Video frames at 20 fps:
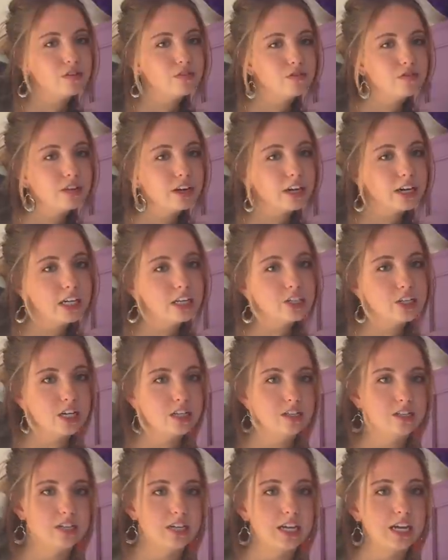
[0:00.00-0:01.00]
very
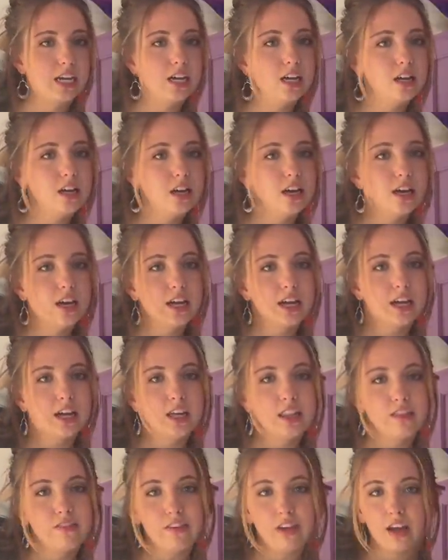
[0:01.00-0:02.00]
Gen Z in
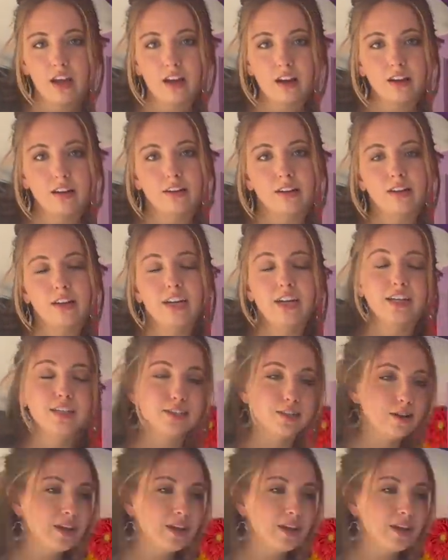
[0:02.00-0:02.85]
the van. So